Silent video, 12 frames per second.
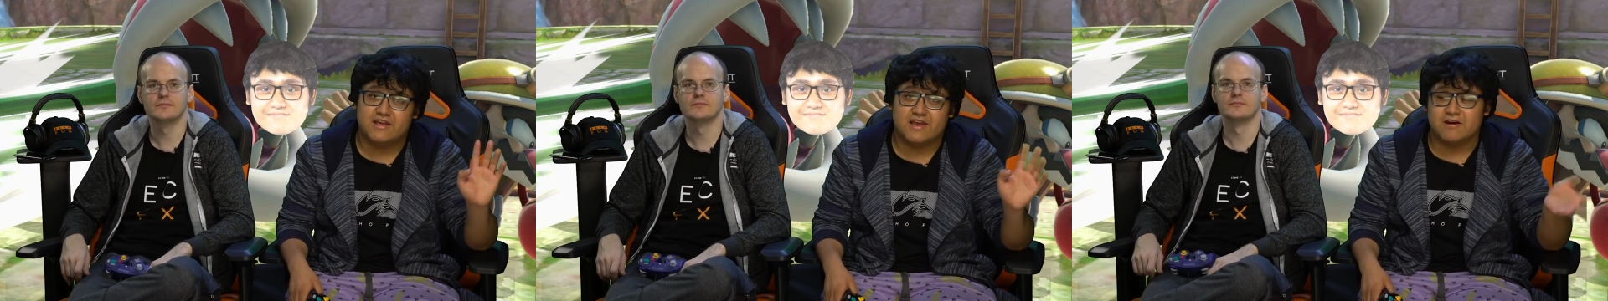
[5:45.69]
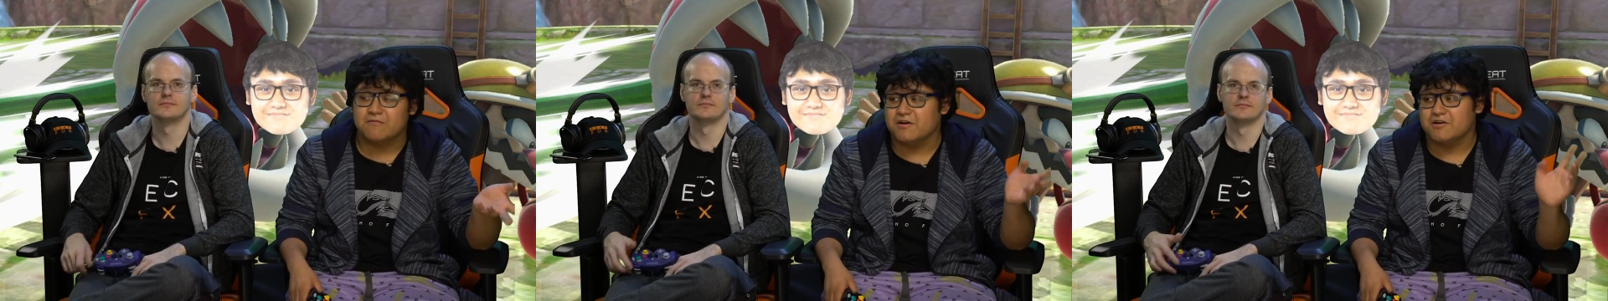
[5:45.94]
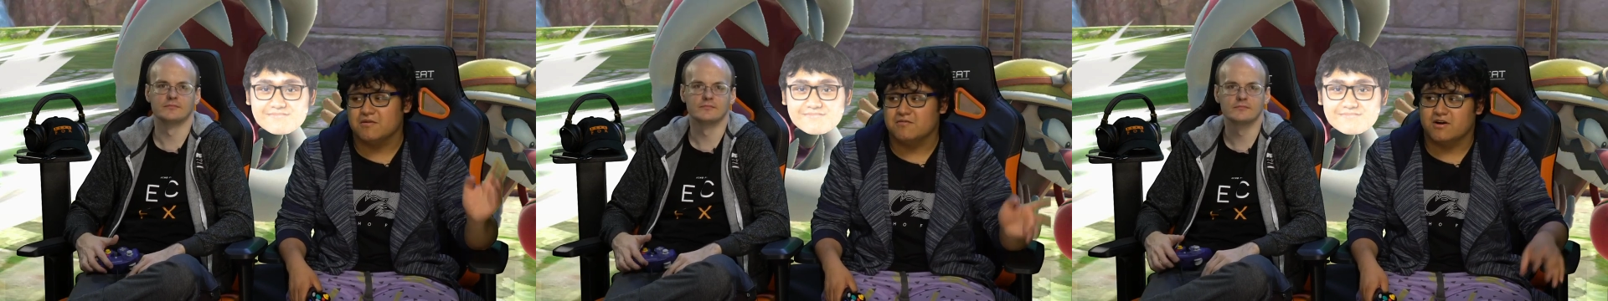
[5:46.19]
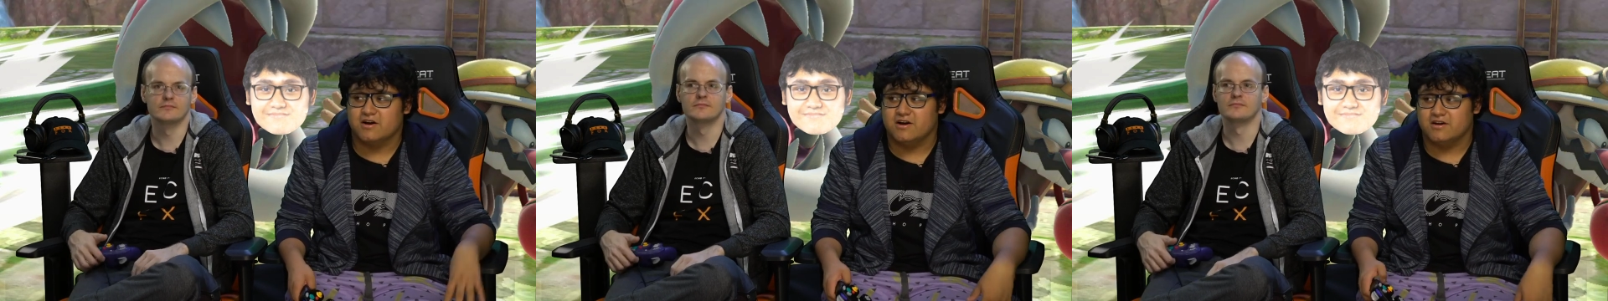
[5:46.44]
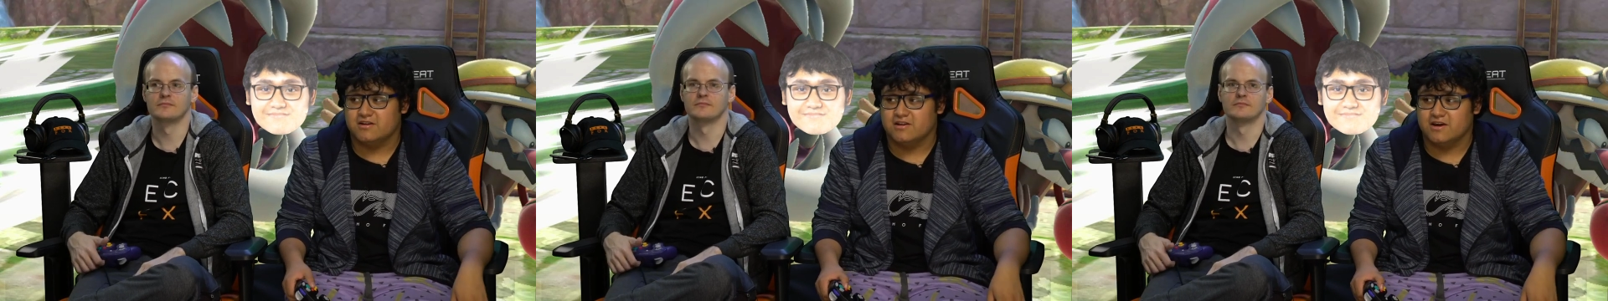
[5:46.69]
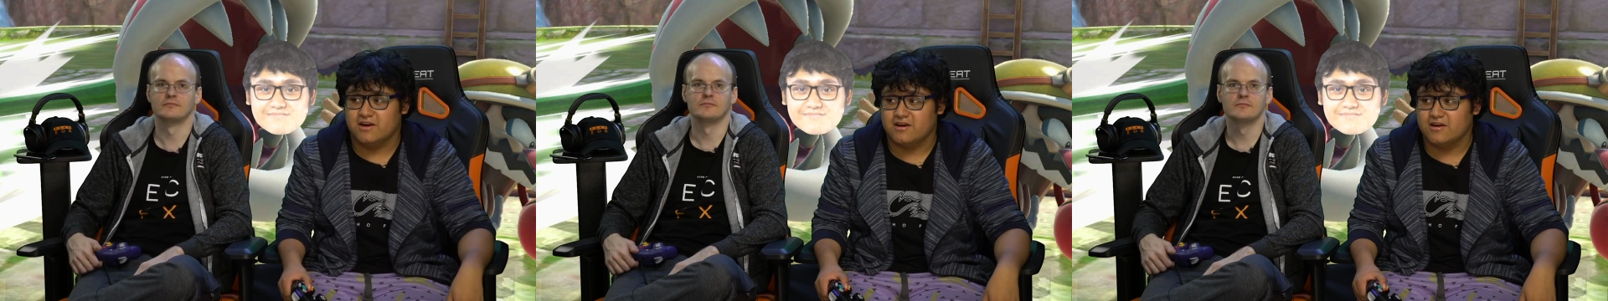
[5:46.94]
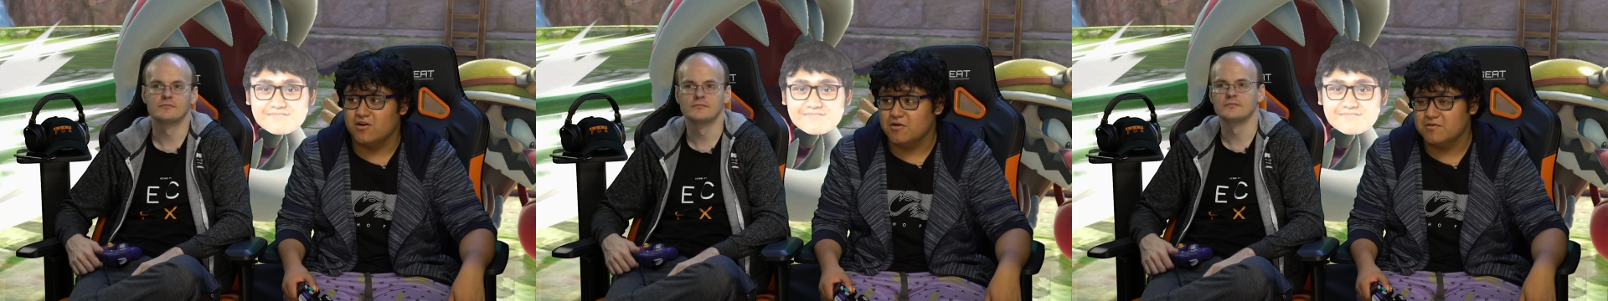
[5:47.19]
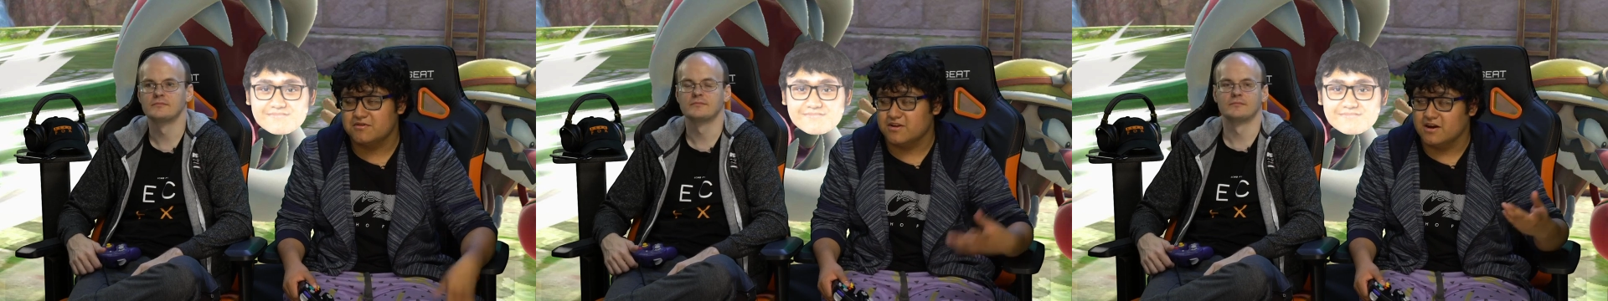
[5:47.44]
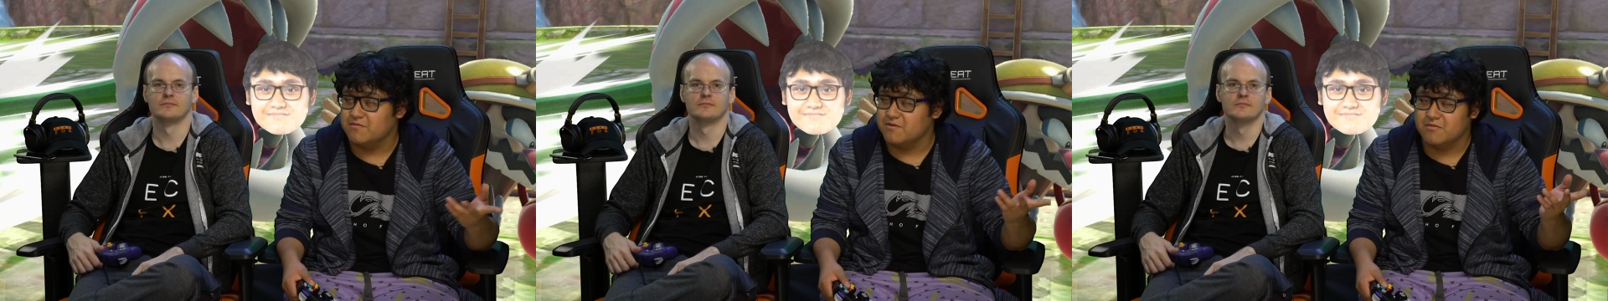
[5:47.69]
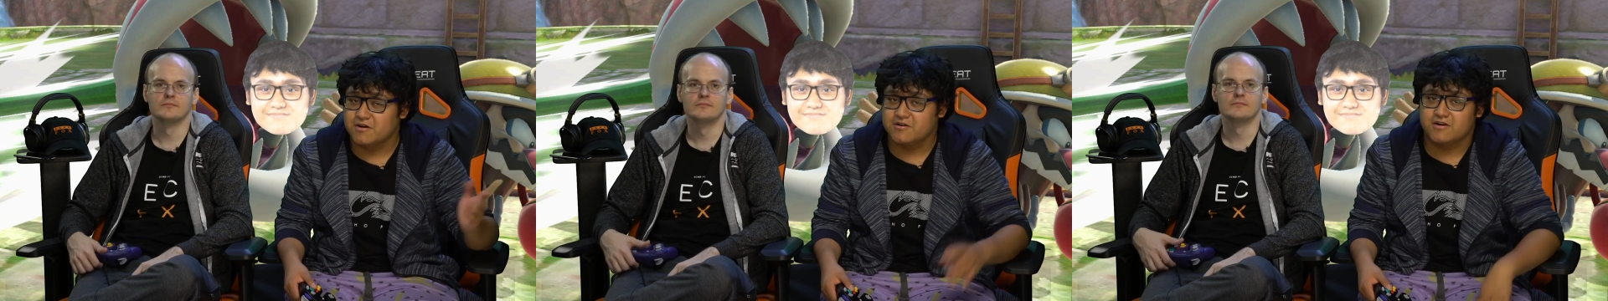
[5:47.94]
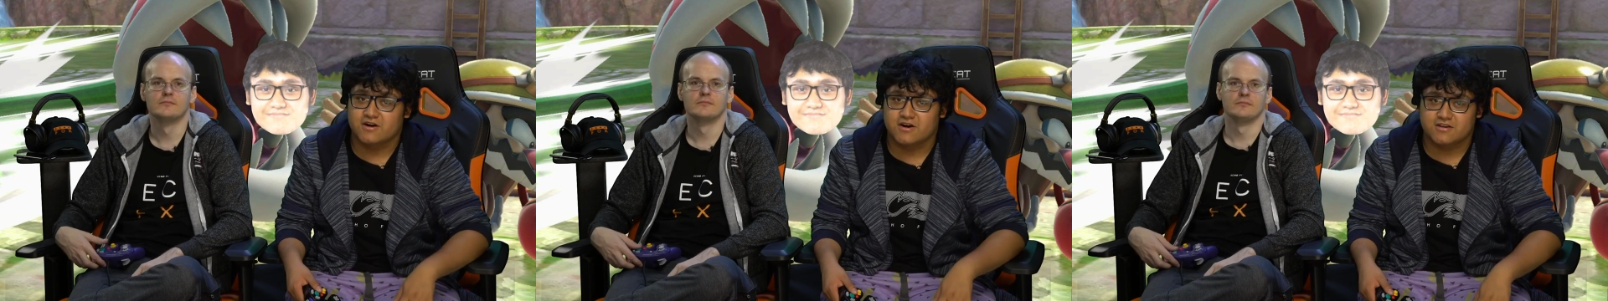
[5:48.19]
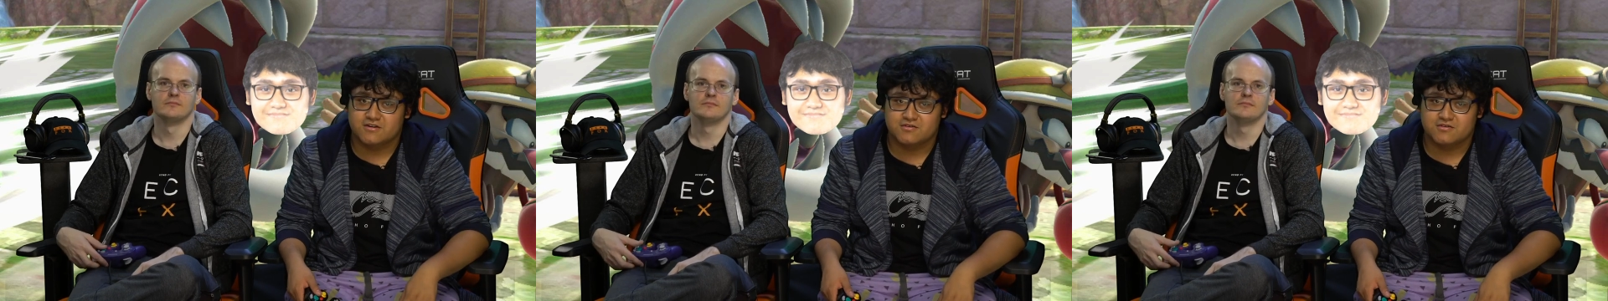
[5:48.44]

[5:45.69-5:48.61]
Speaker 1: every combo character, like almost every Mario character,